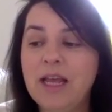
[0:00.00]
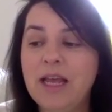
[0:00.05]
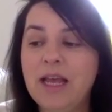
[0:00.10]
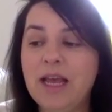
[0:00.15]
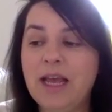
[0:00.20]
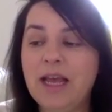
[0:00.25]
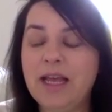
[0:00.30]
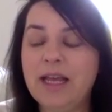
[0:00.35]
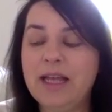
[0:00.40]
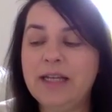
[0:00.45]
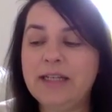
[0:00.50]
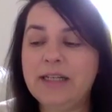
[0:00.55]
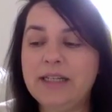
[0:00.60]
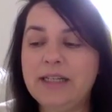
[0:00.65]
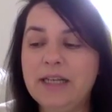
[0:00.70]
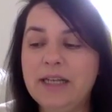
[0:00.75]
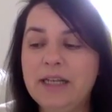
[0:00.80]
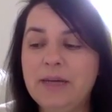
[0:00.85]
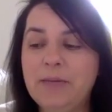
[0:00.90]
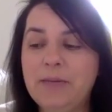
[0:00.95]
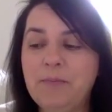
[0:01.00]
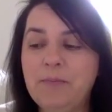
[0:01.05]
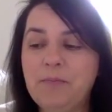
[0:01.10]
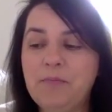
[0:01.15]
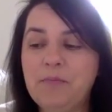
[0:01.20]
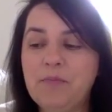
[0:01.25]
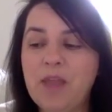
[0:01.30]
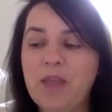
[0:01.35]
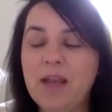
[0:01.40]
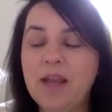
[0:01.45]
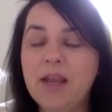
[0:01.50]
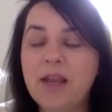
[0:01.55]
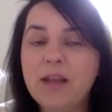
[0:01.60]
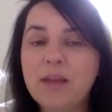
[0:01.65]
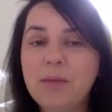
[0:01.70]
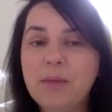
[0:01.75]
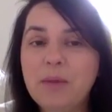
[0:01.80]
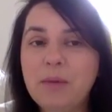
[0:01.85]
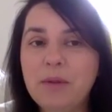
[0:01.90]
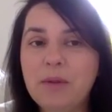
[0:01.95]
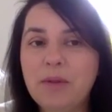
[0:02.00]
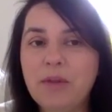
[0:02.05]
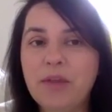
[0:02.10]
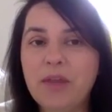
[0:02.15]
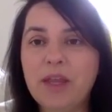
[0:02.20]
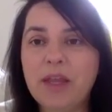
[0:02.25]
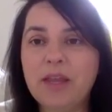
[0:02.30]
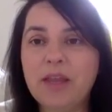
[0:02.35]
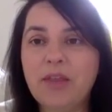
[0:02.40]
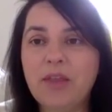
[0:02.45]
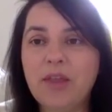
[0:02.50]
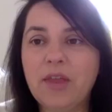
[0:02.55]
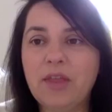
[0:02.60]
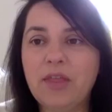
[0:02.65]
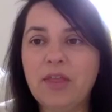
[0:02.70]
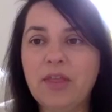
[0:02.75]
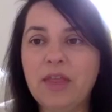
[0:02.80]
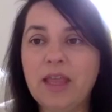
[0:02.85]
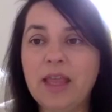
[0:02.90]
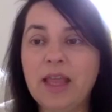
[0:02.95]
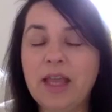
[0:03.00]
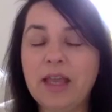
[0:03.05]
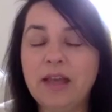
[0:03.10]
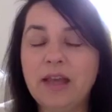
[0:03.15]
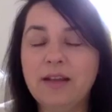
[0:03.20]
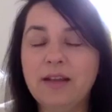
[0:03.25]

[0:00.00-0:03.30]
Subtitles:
And a lot of people think that they can't,